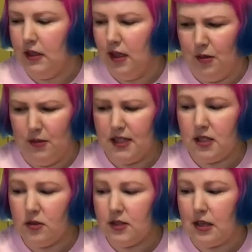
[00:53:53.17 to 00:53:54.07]
Um, it's
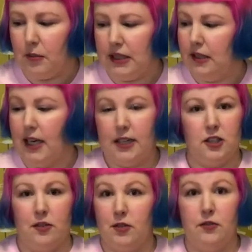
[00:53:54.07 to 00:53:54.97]
still something that I could
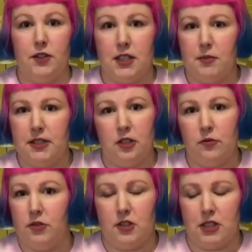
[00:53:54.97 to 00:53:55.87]
definitely fix
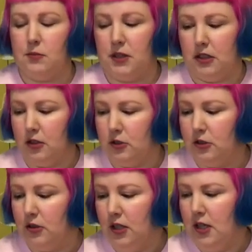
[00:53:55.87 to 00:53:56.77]
myself with just a bit of
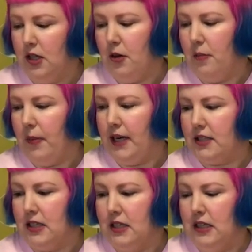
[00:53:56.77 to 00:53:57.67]
glue,
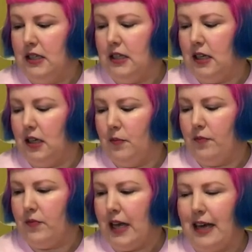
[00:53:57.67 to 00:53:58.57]
but
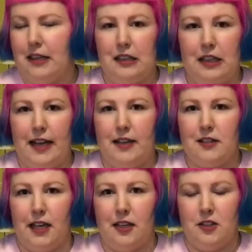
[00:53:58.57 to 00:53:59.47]
um, at a
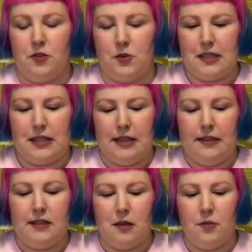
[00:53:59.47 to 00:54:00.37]
glance, I can still
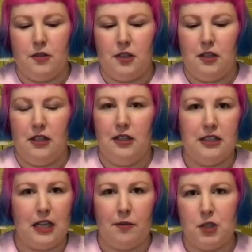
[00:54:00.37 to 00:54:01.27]
see some of the
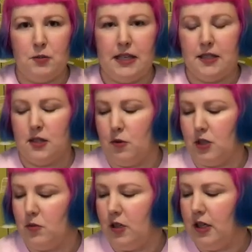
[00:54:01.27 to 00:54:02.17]
damaged pieces.
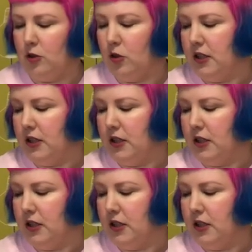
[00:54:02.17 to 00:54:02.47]
Whereas when I look